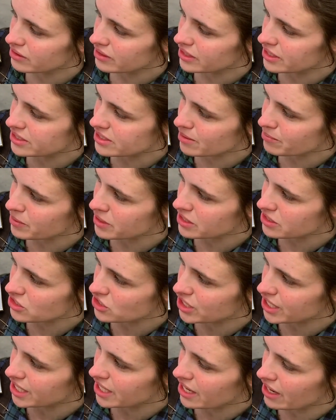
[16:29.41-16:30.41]
he's up in the
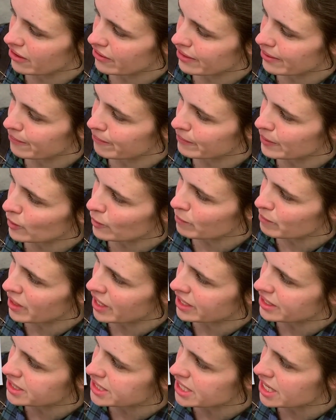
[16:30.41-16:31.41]
tree now. That
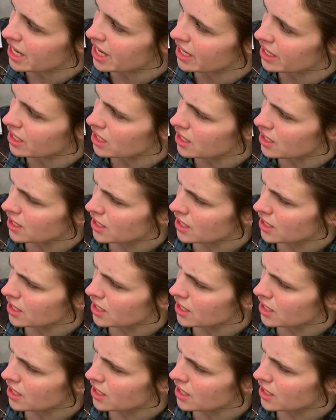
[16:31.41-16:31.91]
milkman is saying,